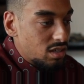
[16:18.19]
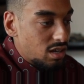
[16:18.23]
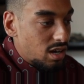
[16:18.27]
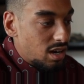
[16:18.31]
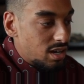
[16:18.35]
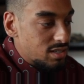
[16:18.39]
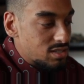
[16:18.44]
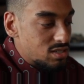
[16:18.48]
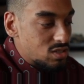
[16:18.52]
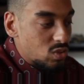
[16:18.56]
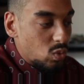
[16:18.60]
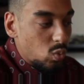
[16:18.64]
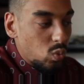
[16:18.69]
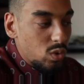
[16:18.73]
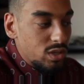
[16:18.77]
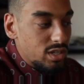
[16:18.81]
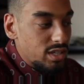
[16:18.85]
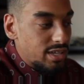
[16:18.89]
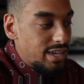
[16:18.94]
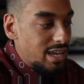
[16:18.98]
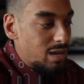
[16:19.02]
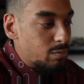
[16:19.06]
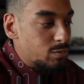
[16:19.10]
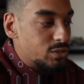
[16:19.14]
It's the
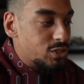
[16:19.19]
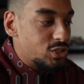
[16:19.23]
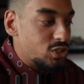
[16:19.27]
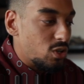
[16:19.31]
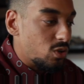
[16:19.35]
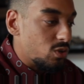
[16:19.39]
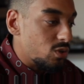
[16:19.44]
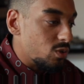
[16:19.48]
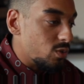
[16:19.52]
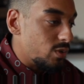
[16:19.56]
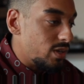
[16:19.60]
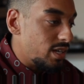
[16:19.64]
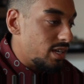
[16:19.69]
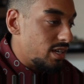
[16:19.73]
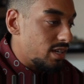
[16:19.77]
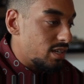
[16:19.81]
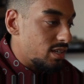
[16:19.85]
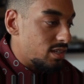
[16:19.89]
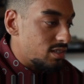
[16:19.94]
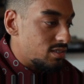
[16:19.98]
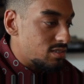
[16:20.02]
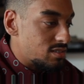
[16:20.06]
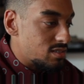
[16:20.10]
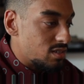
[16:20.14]
wooden camera shoulder
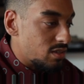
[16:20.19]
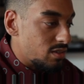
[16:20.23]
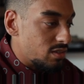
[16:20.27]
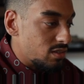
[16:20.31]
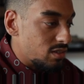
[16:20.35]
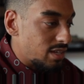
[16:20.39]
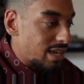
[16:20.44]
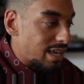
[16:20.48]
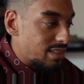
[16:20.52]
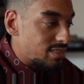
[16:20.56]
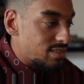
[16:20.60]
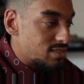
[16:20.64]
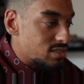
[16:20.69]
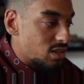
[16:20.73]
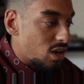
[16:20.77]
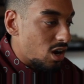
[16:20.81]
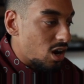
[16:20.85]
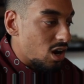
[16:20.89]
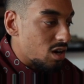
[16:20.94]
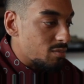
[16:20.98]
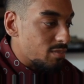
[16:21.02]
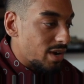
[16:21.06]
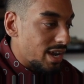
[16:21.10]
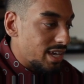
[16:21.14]
rig, and so you got this
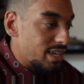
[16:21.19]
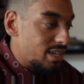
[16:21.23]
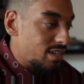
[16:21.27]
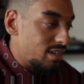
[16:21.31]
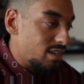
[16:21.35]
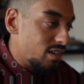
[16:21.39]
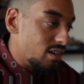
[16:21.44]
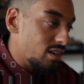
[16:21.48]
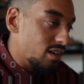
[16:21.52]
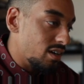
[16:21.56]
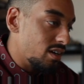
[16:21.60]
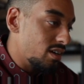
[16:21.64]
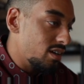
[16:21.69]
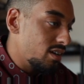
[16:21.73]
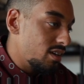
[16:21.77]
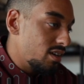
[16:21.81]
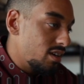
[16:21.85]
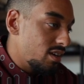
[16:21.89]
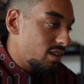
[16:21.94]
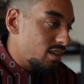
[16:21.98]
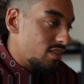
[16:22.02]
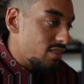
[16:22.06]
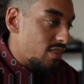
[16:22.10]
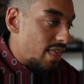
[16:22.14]
arm right here
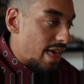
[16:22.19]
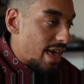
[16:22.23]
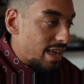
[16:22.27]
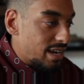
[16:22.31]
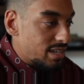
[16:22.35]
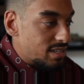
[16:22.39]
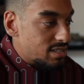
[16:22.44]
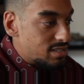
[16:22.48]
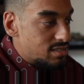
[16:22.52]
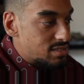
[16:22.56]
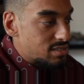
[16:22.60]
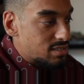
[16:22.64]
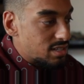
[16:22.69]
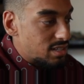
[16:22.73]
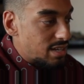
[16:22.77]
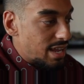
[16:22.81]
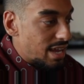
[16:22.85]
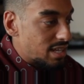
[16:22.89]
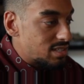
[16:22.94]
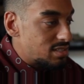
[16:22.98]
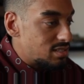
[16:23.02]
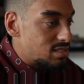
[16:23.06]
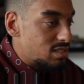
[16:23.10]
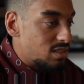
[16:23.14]
that is
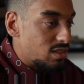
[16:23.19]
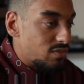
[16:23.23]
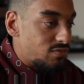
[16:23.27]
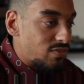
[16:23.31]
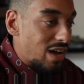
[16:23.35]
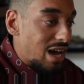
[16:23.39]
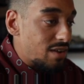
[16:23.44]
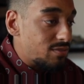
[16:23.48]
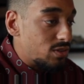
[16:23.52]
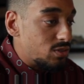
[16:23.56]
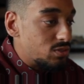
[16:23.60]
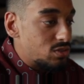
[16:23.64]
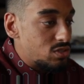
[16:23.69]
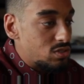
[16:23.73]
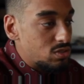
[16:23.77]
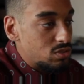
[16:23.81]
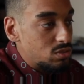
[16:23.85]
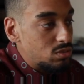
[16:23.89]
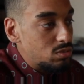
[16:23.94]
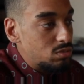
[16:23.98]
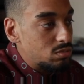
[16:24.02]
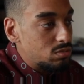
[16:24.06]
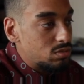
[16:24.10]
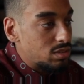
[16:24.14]
connected to the
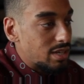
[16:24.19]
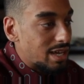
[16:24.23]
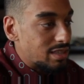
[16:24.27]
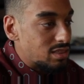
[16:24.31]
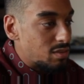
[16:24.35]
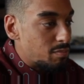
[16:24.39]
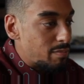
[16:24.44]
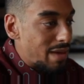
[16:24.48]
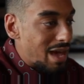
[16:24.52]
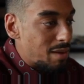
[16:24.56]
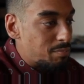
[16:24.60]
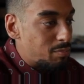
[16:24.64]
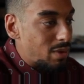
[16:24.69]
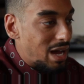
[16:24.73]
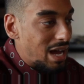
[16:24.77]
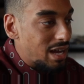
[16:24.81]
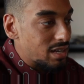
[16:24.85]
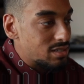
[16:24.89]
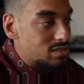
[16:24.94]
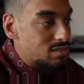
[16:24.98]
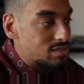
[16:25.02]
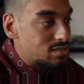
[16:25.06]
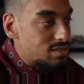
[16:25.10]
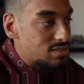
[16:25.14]
502. Got the matte
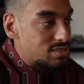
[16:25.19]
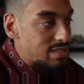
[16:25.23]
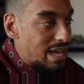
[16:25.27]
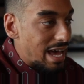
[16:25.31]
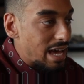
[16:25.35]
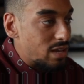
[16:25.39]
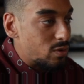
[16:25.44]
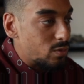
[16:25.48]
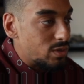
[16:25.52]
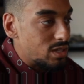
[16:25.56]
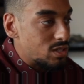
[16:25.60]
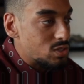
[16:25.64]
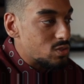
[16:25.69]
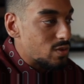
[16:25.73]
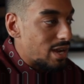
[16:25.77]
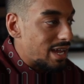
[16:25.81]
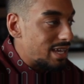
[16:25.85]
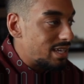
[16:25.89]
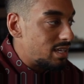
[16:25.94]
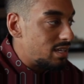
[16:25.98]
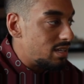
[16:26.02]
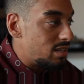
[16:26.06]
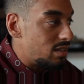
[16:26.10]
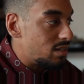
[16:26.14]
box, the side wings
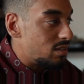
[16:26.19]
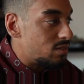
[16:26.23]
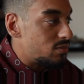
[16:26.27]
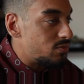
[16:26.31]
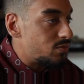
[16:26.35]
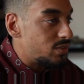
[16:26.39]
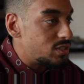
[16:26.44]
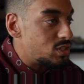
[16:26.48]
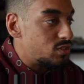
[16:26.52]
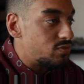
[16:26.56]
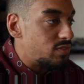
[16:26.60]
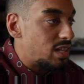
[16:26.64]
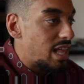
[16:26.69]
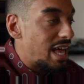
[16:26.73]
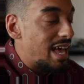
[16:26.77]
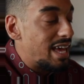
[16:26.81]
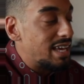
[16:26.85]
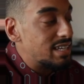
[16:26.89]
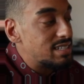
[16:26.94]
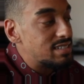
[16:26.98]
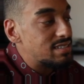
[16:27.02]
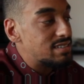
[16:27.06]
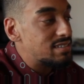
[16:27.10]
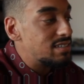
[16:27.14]
right here, the French
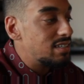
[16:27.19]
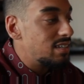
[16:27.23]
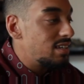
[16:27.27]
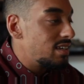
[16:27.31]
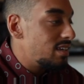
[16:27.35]
flags.